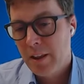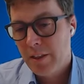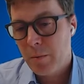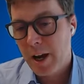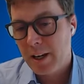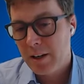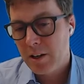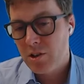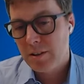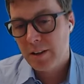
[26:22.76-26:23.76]
the
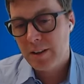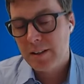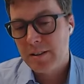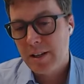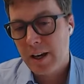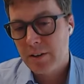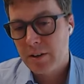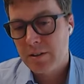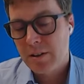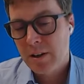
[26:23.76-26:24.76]
recognition that these
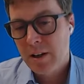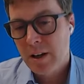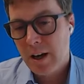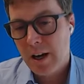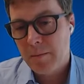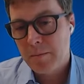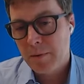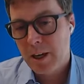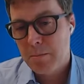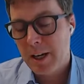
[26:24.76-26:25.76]
standards
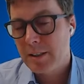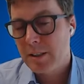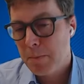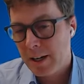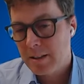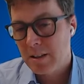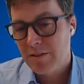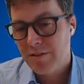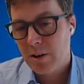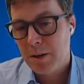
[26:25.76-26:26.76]
can be
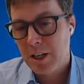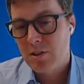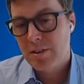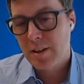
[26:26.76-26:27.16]
expected from each